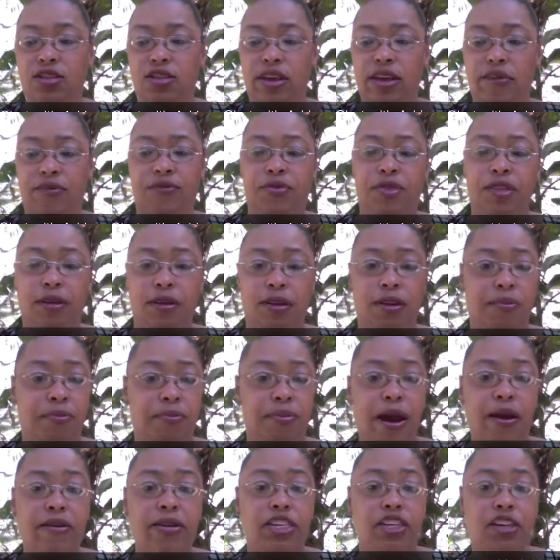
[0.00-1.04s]
if the
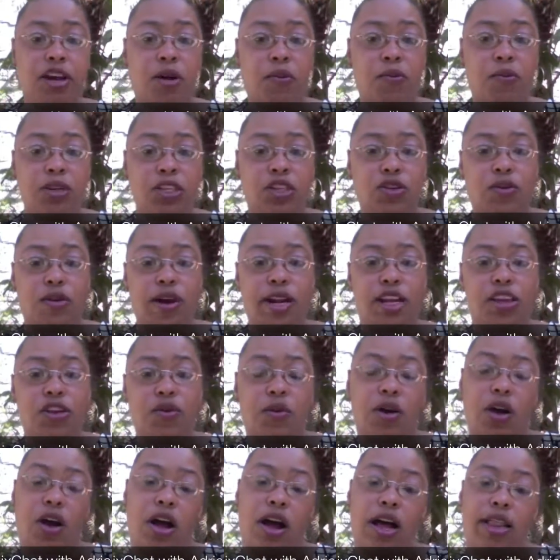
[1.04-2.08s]
Periscope was on and
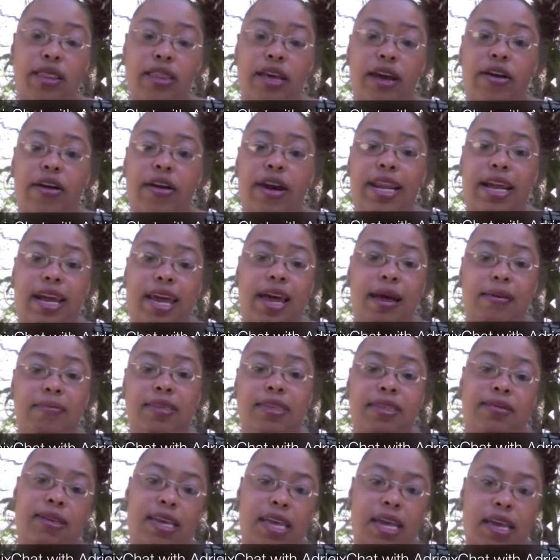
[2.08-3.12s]
you were on there and it kept
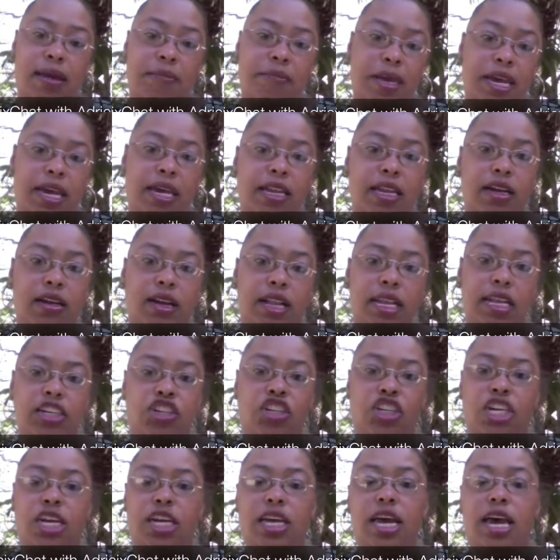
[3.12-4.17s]
being a little
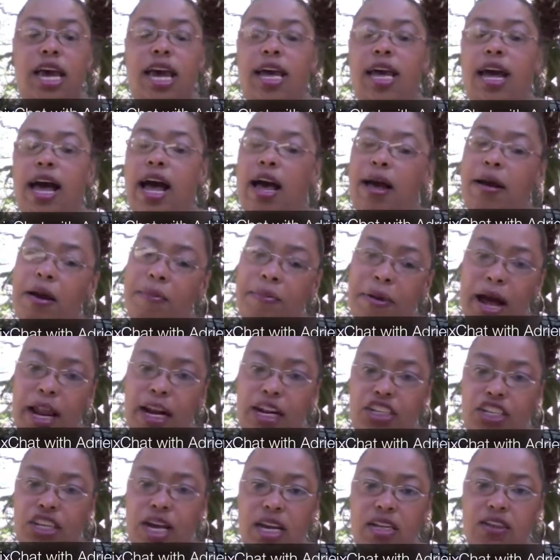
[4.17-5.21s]
glitchy, I
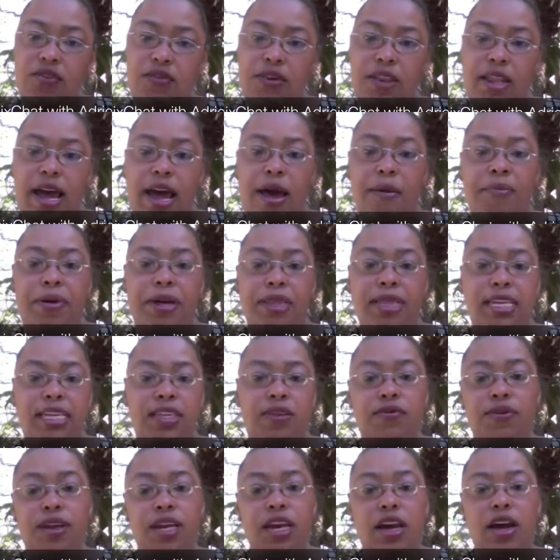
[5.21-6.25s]
apologize for that, but
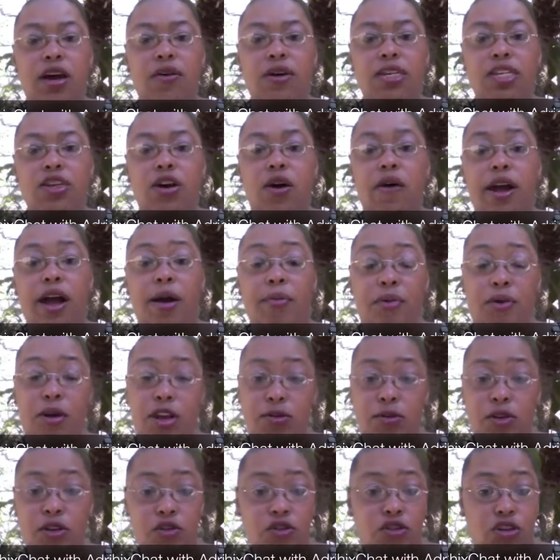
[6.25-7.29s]
this video is going up
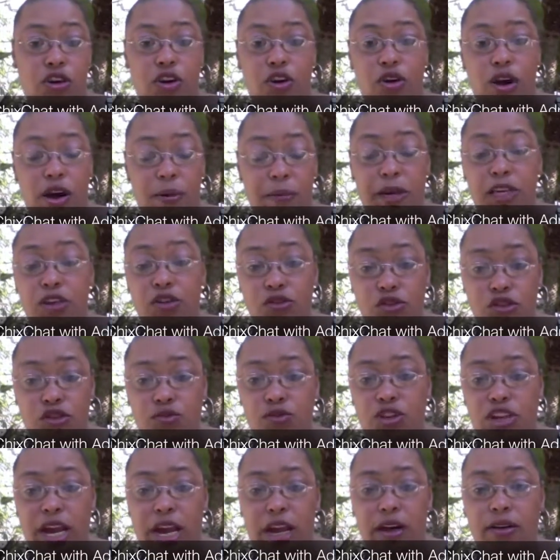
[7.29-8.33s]
on YouTube, on my
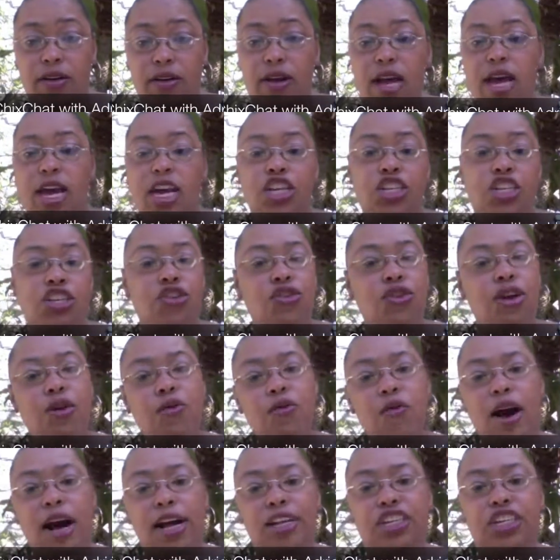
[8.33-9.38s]
YouTube channel, so you
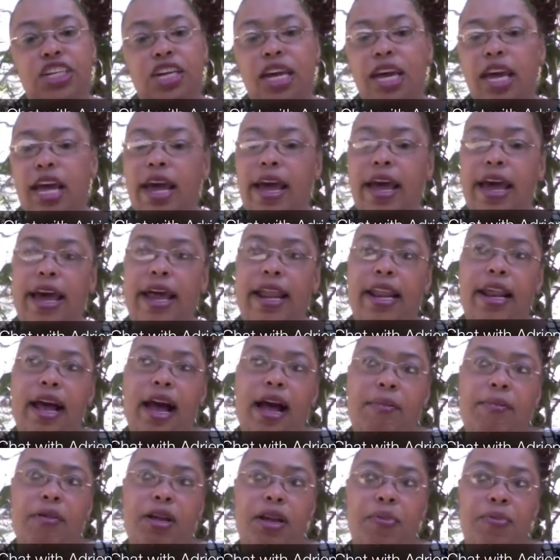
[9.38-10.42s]
can watch it. And
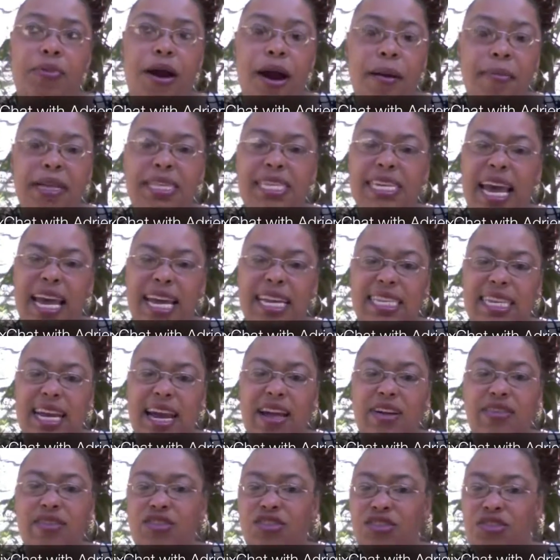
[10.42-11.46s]
I'm going to probably take it
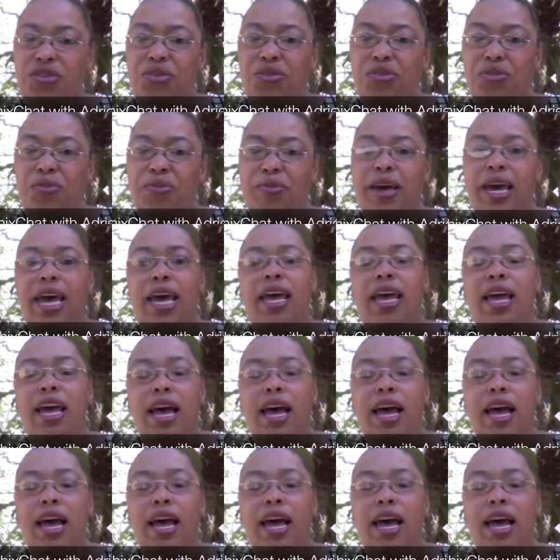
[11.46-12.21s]
down soon, but